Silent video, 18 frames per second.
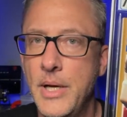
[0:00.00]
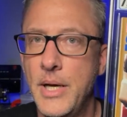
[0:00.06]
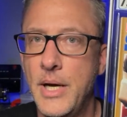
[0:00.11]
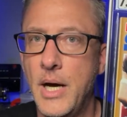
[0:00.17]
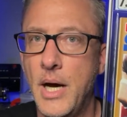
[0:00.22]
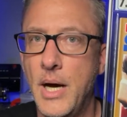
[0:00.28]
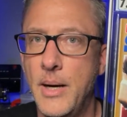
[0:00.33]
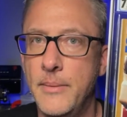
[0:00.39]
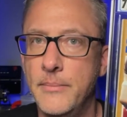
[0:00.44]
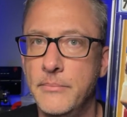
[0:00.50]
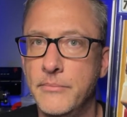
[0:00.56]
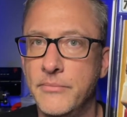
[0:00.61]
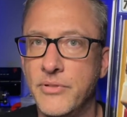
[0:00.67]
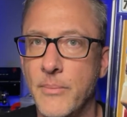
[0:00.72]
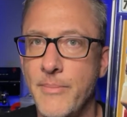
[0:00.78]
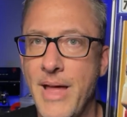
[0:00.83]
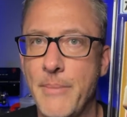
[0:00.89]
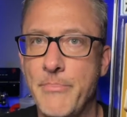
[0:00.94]

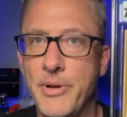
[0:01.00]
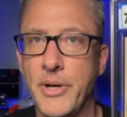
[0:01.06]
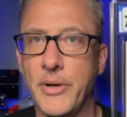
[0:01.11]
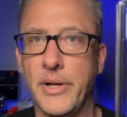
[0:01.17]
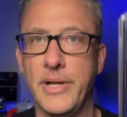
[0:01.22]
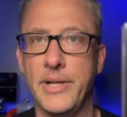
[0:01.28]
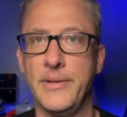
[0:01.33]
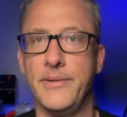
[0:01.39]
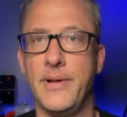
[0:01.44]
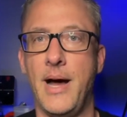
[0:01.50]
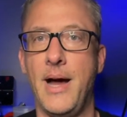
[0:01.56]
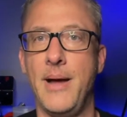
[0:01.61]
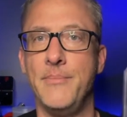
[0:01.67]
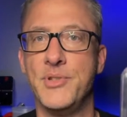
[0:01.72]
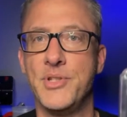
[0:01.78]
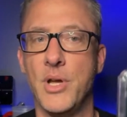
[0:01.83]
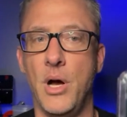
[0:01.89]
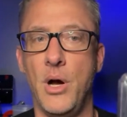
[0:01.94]
from that period in
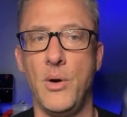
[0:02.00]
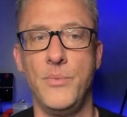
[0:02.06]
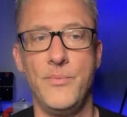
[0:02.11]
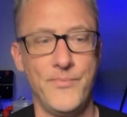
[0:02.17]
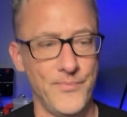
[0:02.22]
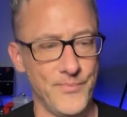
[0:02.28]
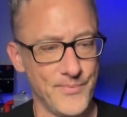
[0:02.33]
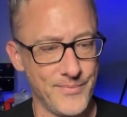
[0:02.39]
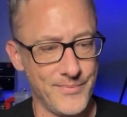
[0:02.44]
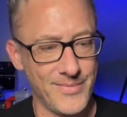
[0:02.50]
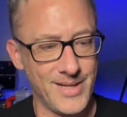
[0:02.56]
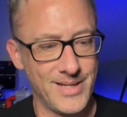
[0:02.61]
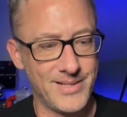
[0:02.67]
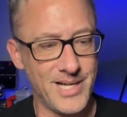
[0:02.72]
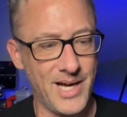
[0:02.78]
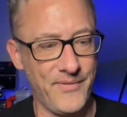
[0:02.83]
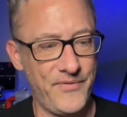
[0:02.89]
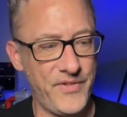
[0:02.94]
time. So
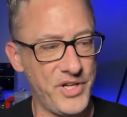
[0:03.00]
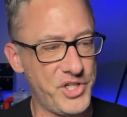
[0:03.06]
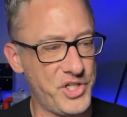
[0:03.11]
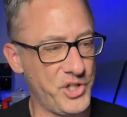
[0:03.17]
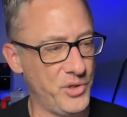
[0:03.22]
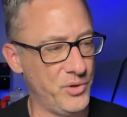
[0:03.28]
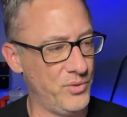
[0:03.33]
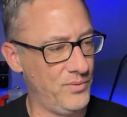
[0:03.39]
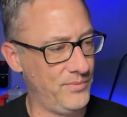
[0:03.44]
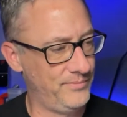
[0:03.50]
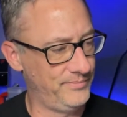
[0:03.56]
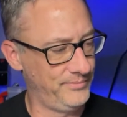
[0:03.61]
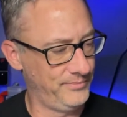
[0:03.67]
tough issue.